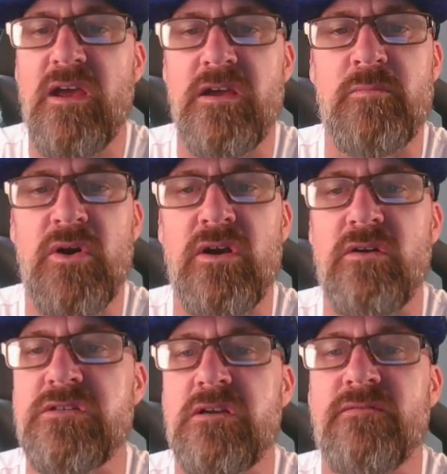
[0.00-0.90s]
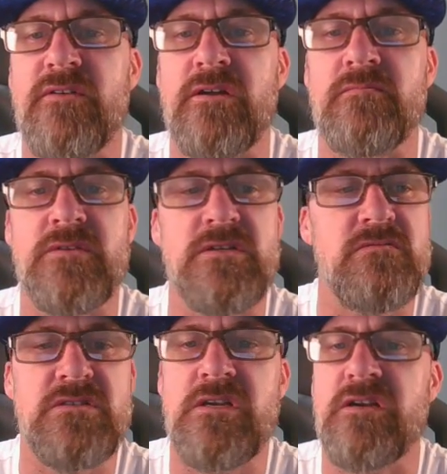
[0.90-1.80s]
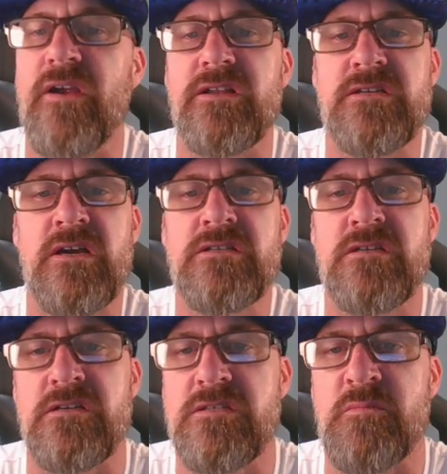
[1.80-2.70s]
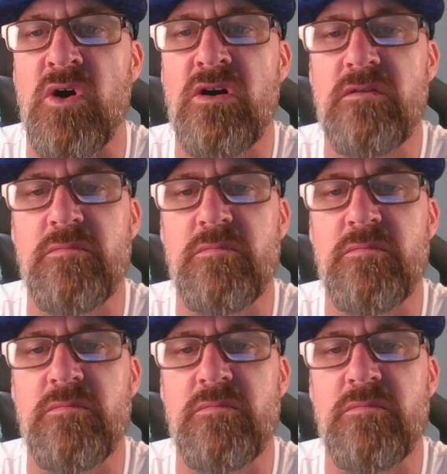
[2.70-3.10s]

You're probably always going to find them. This wasn't a great size and a small,